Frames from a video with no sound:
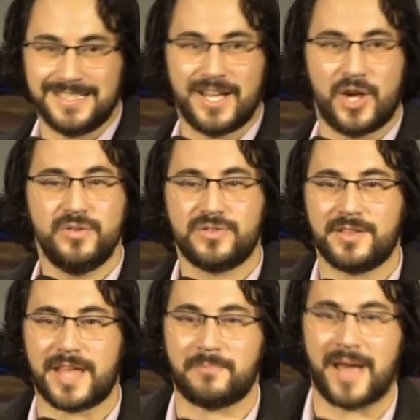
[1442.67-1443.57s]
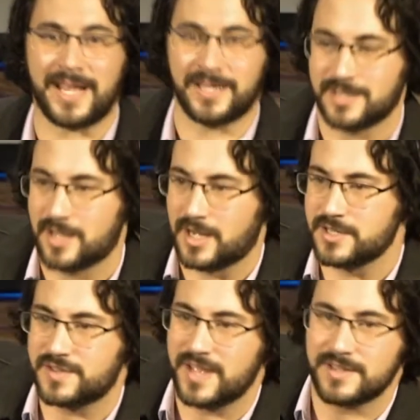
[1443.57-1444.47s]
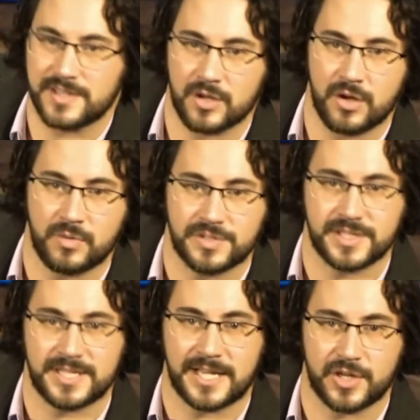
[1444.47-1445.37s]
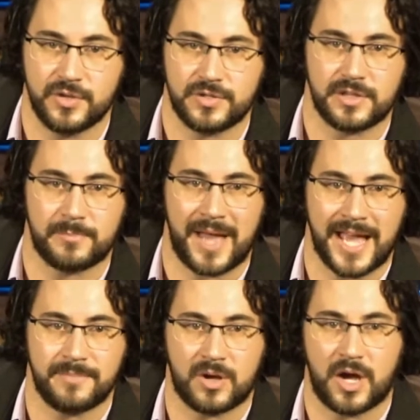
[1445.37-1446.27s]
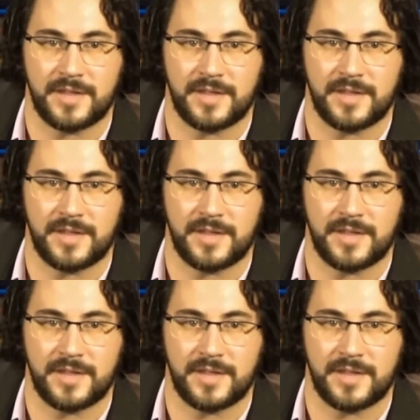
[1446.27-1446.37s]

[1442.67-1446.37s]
Who's got that pain? I just sense that God wants to touch it. Who's got the pain behind